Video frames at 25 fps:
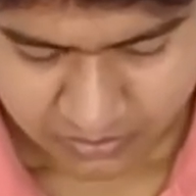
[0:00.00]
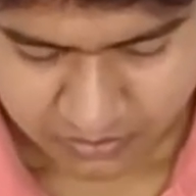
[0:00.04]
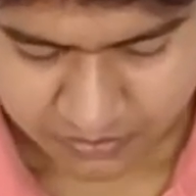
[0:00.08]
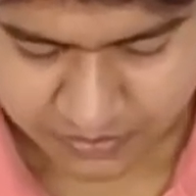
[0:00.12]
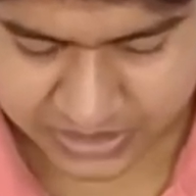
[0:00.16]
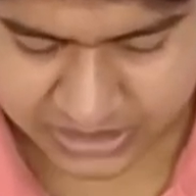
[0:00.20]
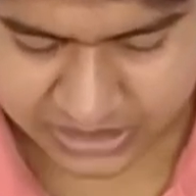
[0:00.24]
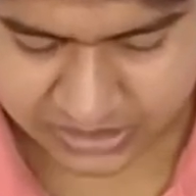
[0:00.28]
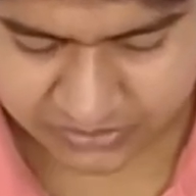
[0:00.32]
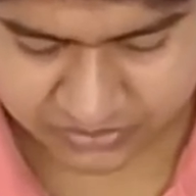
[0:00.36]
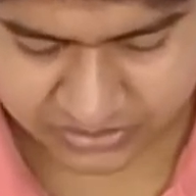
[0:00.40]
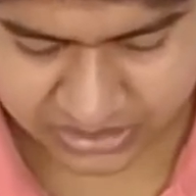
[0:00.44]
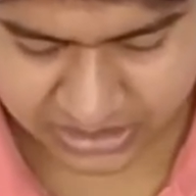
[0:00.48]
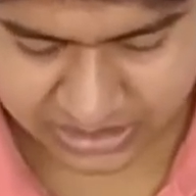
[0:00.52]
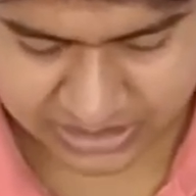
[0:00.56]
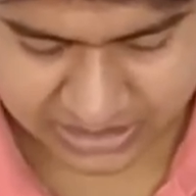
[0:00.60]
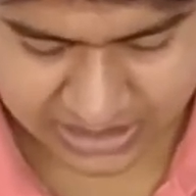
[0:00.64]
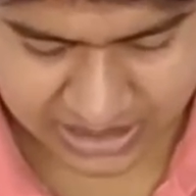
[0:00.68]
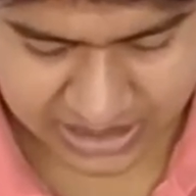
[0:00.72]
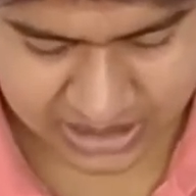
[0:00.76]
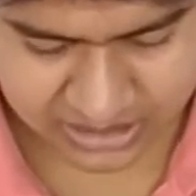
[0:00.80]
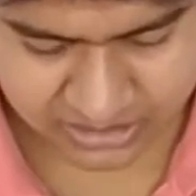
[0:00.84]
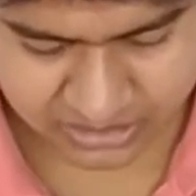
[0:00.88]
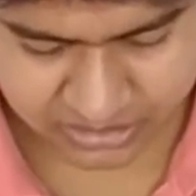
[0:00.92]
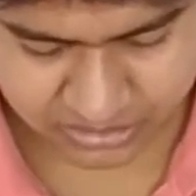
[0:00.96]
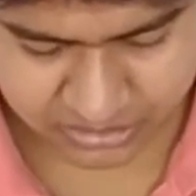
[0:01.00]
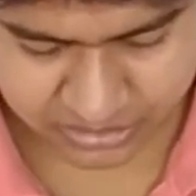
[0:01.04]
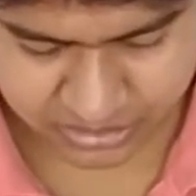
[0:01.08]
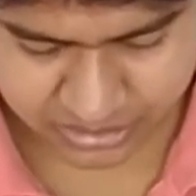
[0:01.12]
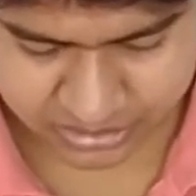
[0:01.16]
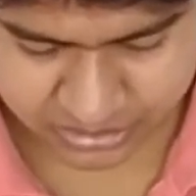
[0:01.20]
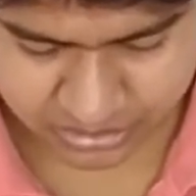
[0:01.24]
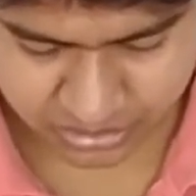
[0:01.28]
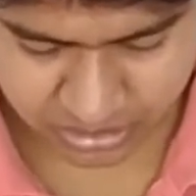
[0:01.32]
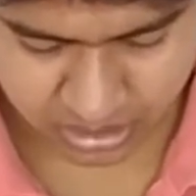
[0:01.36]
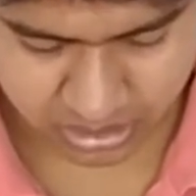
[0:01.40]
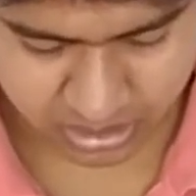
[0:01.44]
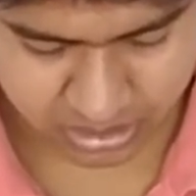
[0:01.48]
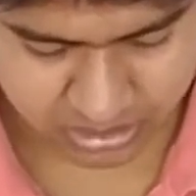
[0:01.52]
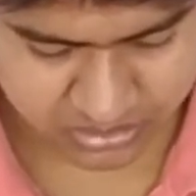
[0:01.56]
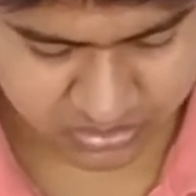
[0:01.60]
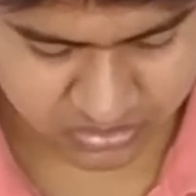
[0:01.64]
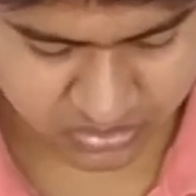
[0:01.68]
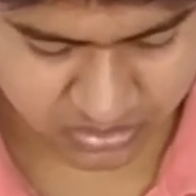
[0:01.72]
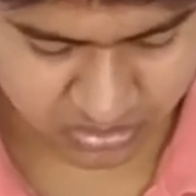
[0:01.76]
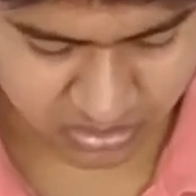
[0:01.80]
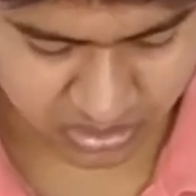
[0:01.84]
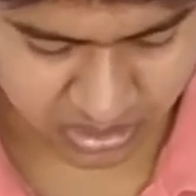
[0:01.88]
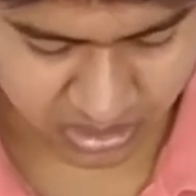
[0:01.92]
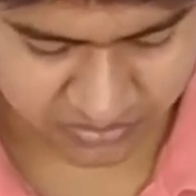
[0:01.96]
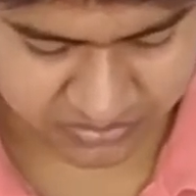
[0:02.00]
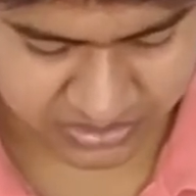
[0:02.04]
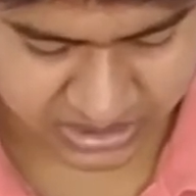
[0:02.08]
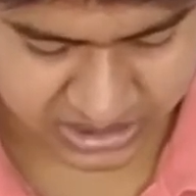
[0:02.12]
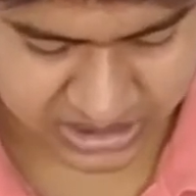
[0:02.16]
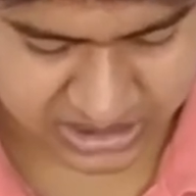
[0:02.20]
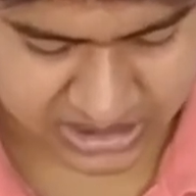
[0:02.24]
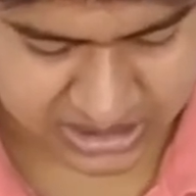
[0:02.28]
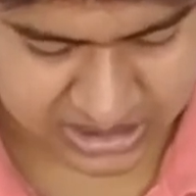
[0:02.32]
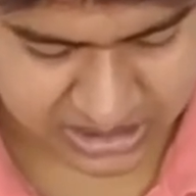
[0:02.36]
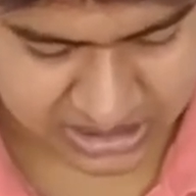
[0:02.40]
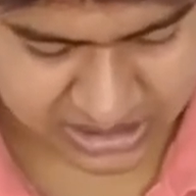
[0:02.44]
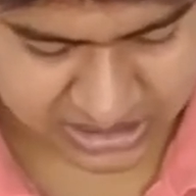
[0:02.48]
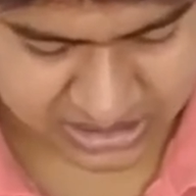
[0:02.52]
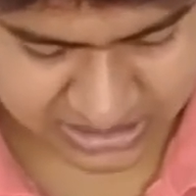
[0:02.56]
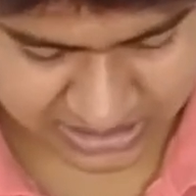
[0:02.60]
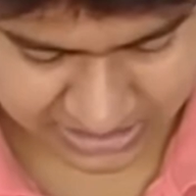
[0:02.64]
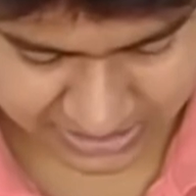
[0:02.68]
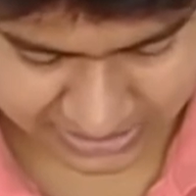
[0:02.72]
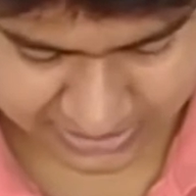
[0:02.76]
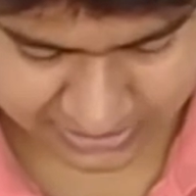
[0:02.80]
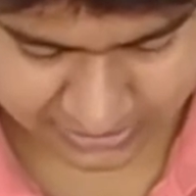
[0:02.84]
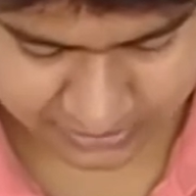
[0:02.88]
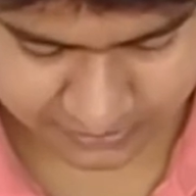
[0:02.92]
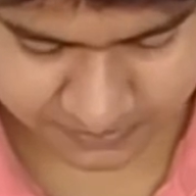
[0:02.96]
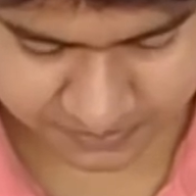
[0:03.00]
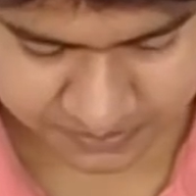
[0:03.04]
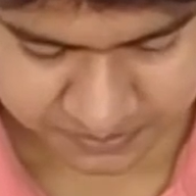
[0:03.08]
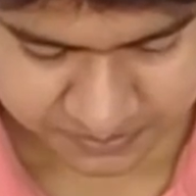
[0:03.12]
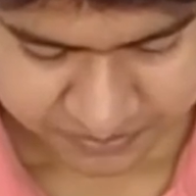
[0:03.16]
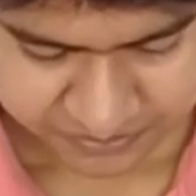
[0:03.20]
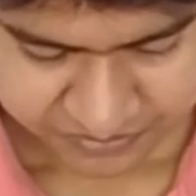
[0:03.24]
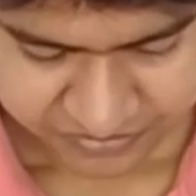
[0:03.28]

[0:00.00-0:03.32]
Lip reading: one of the last resorts of the Indian tiger.